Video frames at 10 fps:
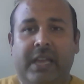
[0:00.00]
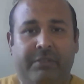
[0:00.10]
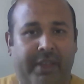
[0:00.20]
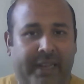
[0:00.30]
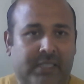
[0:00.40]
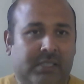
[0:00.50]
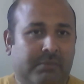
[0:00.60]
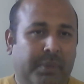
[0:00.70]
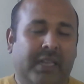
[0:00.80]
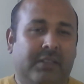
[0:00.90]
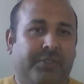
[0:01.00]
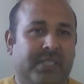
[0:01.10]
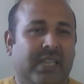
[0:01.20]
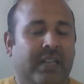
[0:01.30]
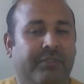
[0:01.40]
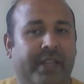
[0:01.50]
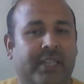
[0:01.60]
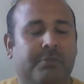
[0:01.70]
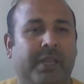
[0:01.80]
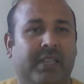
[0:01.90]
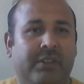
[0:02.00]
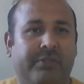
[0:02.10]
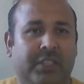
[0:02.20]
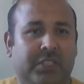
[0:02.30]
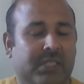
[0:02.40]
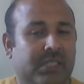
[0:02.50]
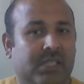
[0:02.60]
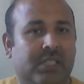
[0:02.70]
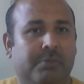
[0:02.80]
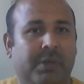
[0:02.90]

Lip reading: effects, be it physical effects, be it infectious disease,